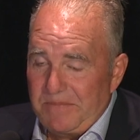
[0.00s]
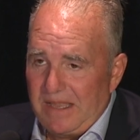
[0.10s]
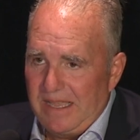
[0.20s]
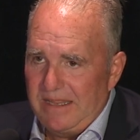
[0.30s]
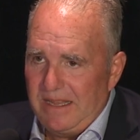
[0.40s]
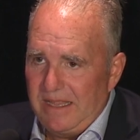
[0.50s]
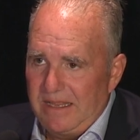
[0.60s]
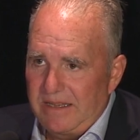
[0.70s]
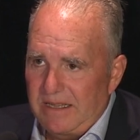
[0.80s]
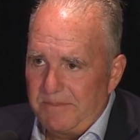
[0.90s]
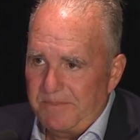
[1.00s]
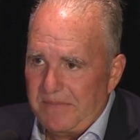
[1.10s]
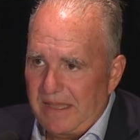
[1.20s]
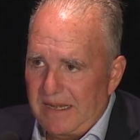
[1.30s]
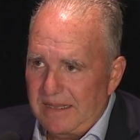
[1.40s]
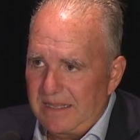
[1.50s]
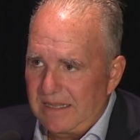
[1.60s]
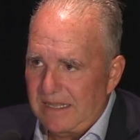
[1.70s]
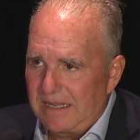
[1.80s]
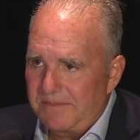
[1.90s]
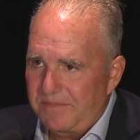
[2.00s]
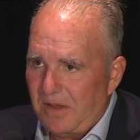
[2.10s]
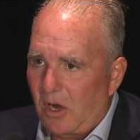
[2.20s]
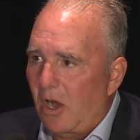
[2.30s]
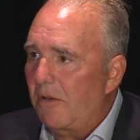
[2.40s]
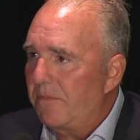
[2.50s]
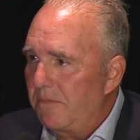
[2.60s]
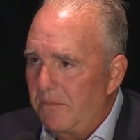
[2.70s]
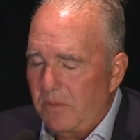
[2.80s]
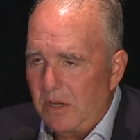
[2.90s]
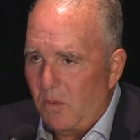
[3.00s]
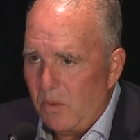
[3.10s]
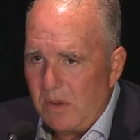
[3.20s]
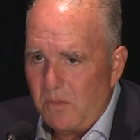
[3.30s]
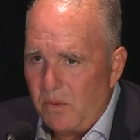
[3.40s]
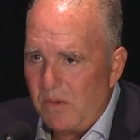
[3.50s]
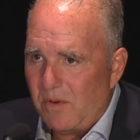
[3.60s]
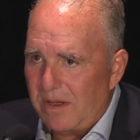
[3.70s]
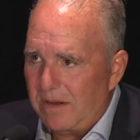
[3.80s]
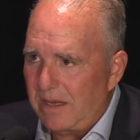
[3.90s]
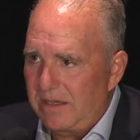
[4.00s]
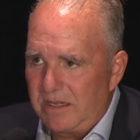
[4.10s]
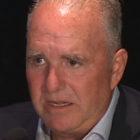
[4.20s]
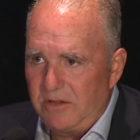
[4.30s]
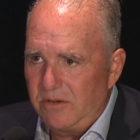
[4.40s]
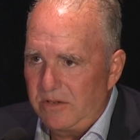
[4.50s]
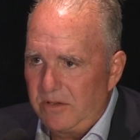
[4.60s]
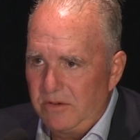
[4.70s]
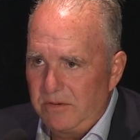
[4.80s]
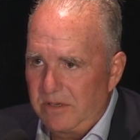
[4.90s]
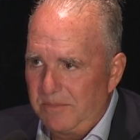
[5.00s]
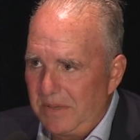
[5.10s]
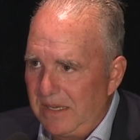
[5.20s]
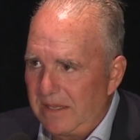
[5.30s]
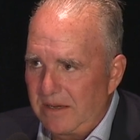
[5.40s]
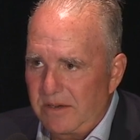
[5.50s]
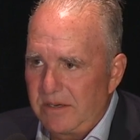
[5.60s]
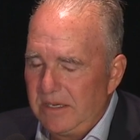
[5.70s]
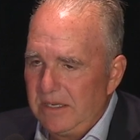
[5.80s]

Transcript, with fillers: and and um, and I think that our you know we we want to continue to to be there,